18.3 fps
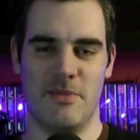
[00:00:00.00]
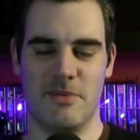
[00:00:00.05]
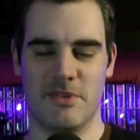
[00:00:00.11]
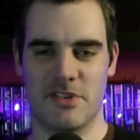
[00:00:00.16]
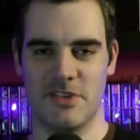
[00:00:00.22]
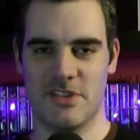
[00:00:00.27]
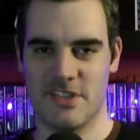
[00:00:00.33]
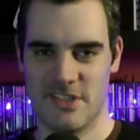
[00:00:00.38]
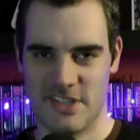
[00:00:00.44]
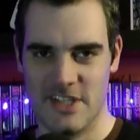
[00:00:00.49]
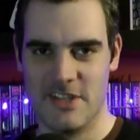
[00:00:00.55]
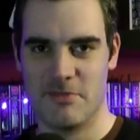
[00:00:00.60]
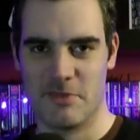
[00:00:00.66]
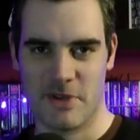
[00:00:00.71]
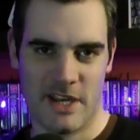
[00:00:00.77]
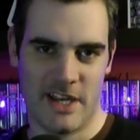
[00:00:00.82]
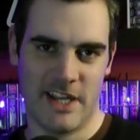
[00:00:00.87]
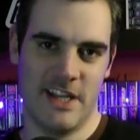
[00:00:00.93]
It's good to see them
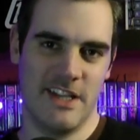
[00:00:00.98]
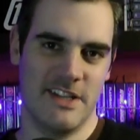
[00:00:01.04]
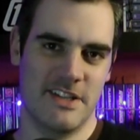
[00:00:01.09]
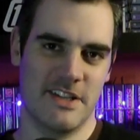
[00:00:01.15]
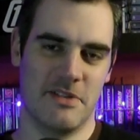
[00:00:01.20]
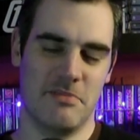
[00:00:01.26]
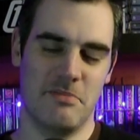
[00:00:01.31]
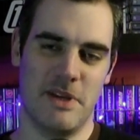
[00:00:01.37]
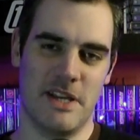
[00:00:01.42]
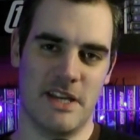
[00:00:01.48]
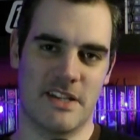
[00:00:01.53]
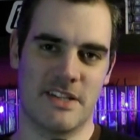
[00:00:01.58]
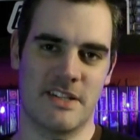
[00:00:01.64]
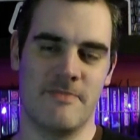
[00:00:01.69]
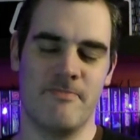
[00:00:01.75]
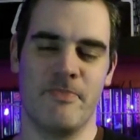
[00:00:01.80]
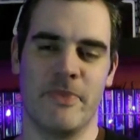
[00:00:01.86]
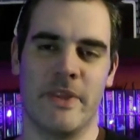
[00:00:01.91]
getting into the
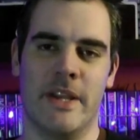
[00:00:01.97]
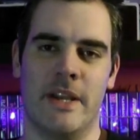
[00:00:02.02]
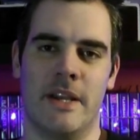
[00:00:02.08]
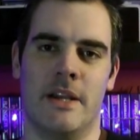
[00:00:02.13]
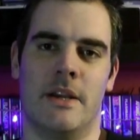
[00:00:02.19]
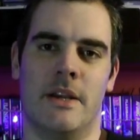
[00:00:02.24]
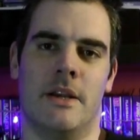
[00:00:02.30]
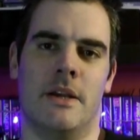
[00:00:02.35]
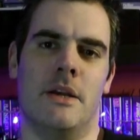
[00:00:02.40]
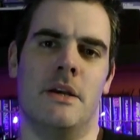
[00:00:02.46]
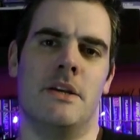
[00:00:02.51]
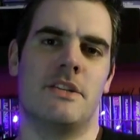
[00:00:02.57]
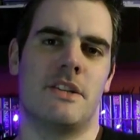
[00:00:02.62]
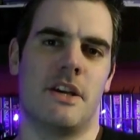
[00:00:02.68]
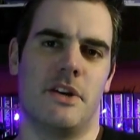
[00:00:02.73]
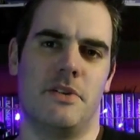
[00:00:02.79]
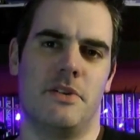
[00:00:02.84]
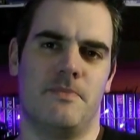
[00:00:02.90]
mix.
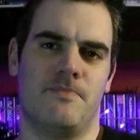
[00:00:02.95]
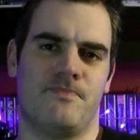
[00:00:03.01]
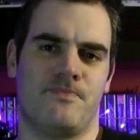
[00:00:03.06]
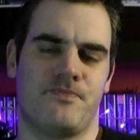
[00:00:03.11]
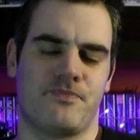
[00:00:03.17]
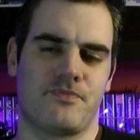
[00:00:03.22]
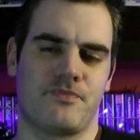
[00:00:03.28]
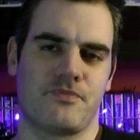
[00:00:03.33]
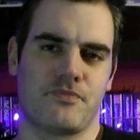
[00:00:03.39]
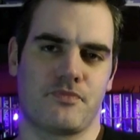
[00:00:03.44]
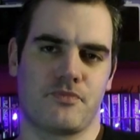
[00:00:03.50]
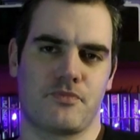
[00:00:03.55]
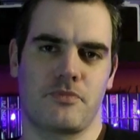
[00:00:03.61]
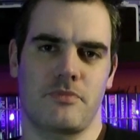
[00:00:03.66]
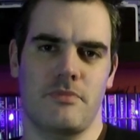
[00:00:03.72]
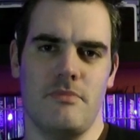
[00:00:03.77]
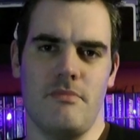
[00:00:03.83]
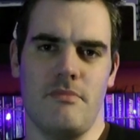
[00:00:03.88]
So
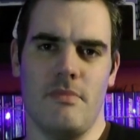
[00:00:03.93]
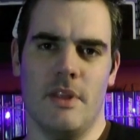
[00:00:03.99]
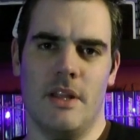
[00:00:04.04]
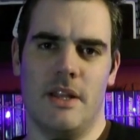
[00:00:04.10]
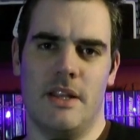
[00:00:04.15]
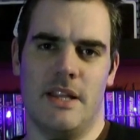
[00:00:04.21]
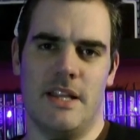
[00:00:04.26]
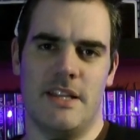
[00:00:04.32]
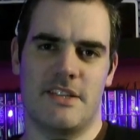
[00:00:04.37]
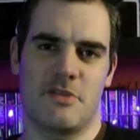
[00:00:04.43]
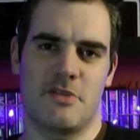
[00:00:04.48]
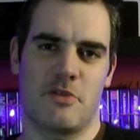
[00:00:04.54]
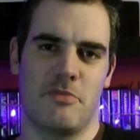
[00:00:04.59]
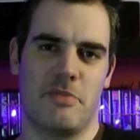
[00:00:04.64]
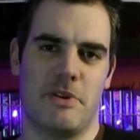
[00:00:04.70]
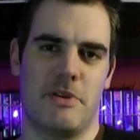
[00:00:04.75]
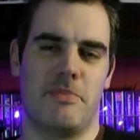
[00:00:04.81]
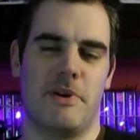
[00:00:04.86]
let's talk
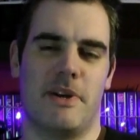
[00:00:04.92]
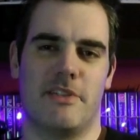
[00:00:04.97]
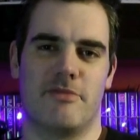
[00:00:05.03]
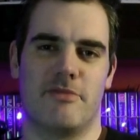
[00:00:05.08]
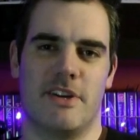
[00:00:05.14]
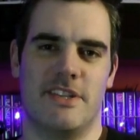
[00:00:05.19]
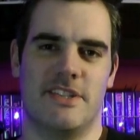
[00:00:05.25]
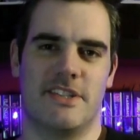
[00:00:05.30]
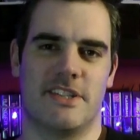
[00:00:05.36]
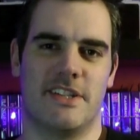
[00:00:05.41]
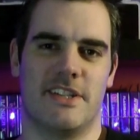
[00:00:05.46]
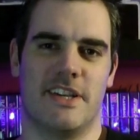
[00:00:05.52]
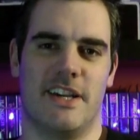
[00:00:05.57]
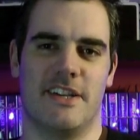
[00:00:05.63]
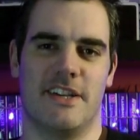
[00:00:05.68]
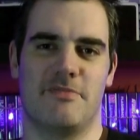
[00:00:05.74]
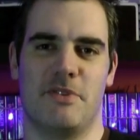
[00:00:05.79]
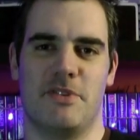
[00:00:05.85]
a bit about the race
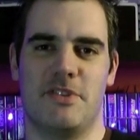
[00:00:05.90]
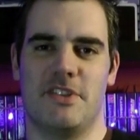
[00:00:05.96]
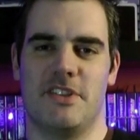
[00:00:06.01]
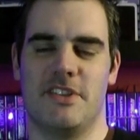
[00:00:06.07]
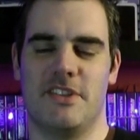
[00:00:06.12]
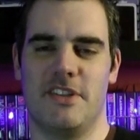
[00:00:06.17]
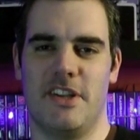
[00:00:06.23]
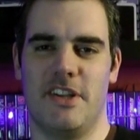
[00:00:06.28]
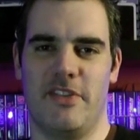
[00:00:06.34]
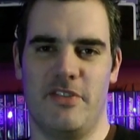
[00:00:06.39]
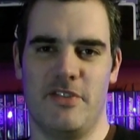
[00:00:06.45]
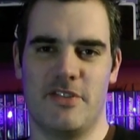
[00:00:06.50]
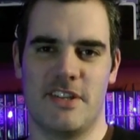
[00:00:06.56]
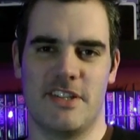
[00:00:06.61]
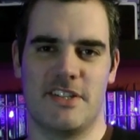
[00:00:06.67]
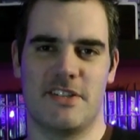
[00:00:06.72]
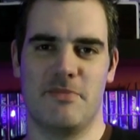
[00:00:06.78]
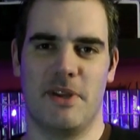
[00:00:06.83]
today. I suppose that if you
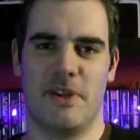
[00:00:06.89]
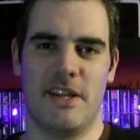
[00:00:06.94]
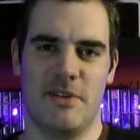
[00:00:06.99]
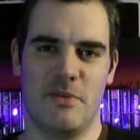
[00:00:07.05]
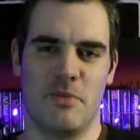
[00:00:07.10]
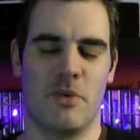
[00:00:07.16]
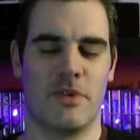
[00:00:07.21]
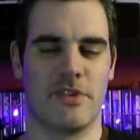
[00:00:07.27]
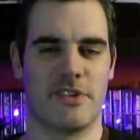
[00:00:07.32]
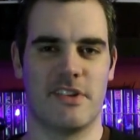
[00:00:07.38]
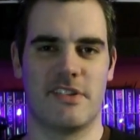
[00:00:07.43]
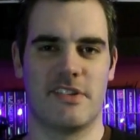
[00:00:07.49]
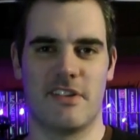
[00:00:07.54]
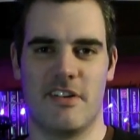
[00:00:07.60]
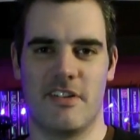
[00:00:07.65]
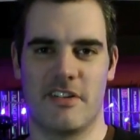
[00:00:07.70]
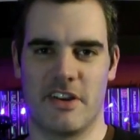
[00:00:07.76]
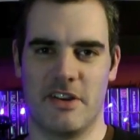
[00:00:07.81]
said to me, what's the
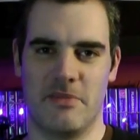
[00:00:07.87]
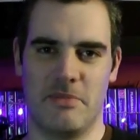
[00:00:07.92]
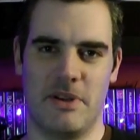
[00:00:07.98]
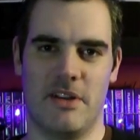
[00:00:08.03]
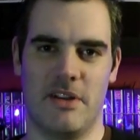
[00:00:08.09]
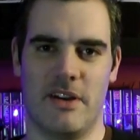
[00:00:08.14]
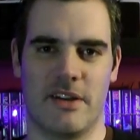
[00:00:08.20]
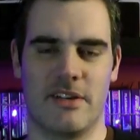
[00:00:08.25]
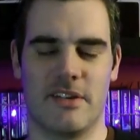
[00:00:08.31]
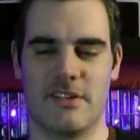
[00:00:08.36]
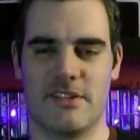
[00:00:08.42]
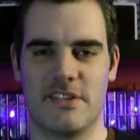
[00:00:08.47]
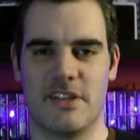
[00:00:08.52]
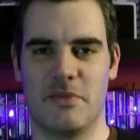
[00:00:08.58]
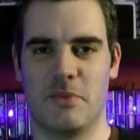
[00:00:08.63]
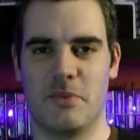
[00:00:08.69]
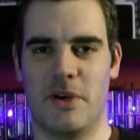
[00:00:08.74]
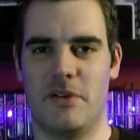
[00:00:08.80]
start going to be like? I'd
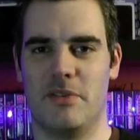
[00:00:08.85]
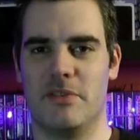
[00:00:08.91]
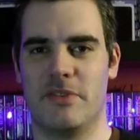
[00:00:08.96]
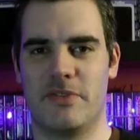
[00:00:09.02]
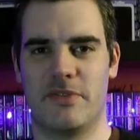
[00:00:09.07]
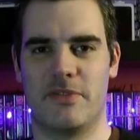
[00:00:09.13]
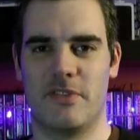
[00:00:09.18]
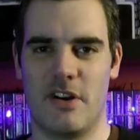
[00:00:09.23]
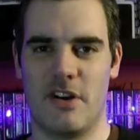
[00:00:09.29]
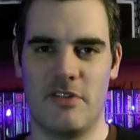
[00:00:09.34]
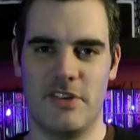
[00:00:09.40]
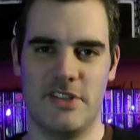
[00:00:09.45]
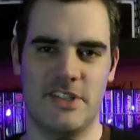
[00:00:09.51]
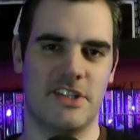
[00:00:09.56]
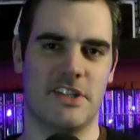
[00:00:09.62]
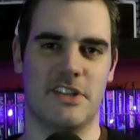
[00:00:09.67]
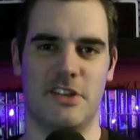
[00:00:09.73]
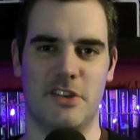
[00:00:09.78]
well, the
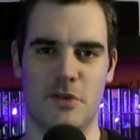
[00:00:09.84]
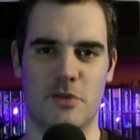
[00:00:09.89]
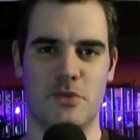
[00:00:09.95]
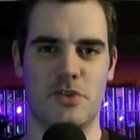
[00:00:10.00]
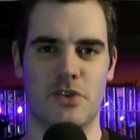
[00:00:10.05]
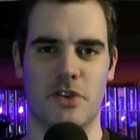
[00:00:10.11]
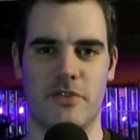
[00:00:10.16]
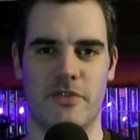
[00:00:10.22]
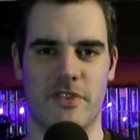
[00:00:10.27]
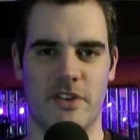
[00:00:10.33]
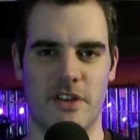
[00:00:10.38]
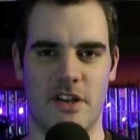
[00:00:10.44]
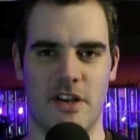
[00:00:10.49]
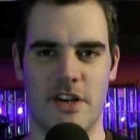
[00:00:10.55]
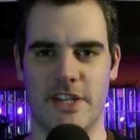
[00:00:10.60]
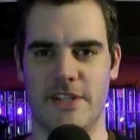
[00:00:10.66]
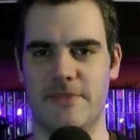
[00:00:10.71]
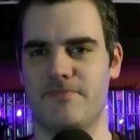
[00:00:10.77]
Ferraris are going to launch off the
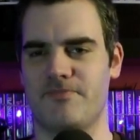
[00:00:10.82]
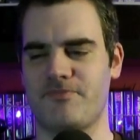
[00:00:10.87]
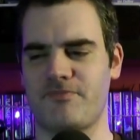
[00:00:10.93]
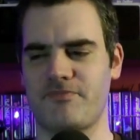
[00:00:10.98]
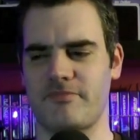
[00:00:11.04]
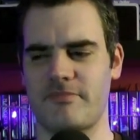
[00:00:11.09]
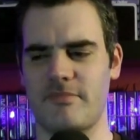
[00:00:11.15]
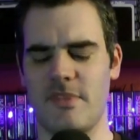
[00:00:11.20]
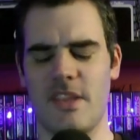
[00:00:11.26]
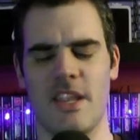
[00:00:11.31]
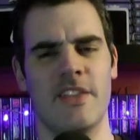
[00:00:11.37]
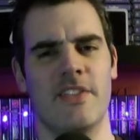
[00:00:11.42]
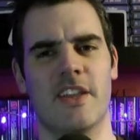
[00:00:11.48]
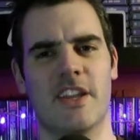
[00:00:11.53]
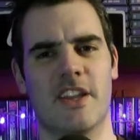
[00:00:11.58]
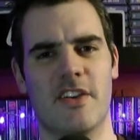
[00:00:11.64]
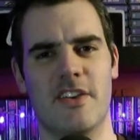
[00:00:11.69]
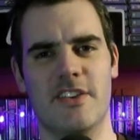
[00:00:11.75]
line.
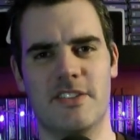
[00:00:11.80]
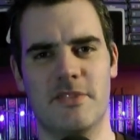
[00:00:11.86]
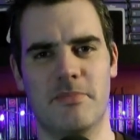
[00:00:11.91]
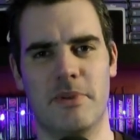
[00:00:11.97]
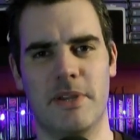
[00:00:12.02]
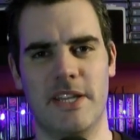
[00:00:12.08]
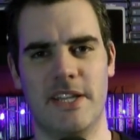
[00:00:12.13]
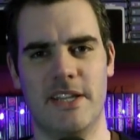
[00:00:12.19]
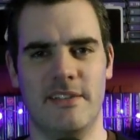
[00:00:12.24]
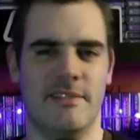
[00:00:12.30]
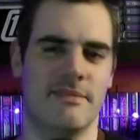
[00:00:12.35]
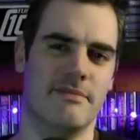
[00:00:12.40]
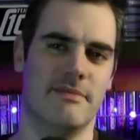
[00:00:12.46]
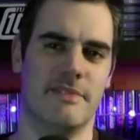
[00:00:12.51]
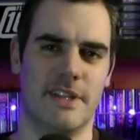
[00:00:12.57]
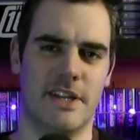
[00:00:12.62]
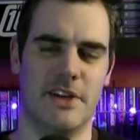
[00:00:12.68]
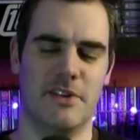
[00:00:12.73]
They're going to be,
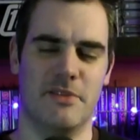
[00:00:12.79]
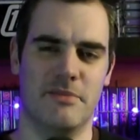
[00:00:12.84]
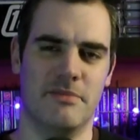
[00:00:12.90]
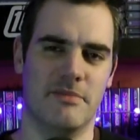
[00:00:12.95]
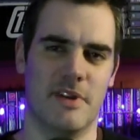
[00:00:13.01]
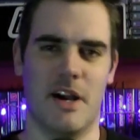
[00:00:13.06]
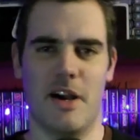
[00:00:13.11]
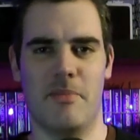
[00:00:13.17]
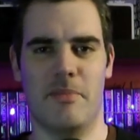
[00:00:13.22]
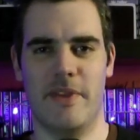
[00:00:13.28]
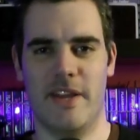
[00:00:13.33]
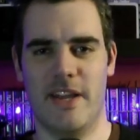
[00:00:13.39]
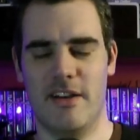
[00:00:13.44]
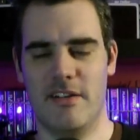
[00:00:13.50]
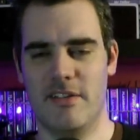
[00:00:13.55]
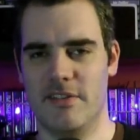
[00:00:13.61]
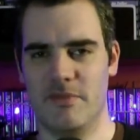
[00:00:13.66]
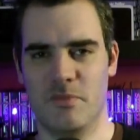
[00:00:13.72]
up
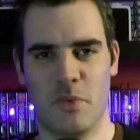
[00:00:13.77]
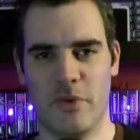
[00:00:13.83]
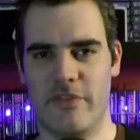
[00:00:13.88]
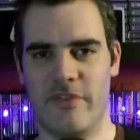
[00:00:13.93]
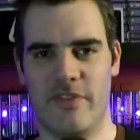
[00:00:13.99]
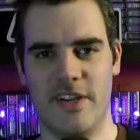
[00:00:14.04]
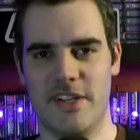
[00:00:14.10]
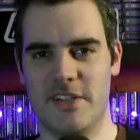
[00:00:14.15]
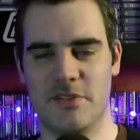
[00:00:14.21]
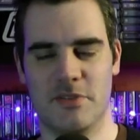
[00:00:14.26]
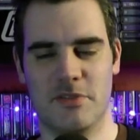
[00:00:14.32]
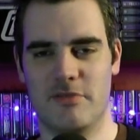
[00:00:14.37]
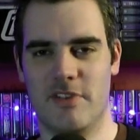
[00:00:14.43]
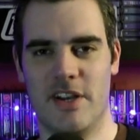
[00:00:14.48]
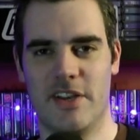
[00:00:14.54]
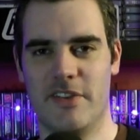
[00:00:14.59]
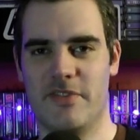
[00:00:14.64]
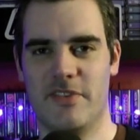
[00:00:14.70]
there, and with Vettel
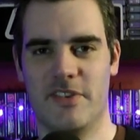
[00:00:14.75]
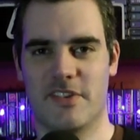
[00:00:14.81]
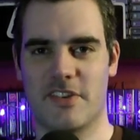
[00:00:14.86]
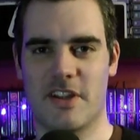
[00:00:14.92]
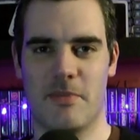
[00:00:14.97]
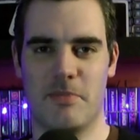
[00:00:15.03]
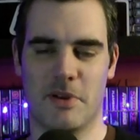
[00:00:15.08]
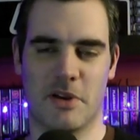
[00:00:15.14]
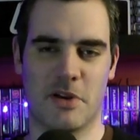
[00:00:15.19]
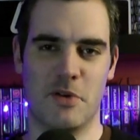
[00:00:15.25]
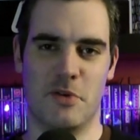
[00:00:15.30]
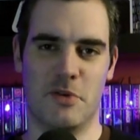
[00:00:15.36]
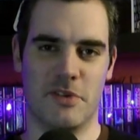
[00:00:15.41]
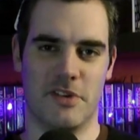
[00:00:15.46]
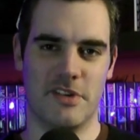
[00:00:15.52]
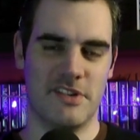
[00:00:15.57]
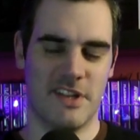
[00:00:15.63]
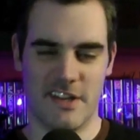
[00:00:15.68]
around the first couple of
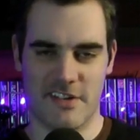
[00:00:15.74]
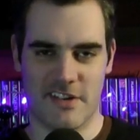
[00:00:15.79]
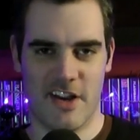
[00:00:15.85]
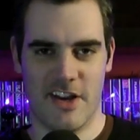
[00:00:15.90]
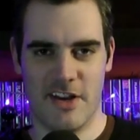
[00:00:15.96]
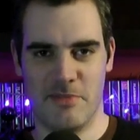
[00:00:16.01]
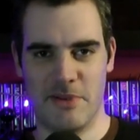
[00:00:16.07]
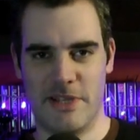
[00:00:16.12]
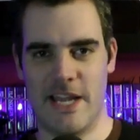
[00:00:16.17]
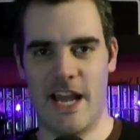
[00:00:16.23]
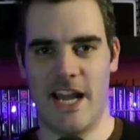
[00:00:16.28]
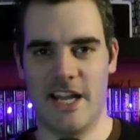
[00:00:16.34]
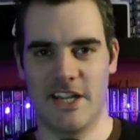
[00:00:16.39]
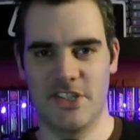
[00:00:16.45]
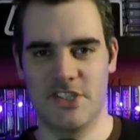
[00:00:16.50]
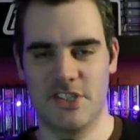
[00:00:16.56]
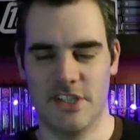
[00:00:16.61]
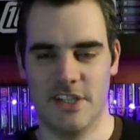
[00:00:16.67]
corners, there's going to be
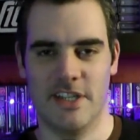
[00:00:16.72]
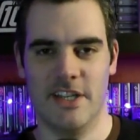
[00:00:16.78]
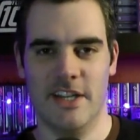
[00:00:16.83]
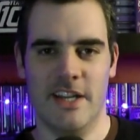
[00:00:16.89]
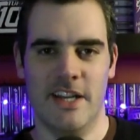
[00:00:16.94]
action.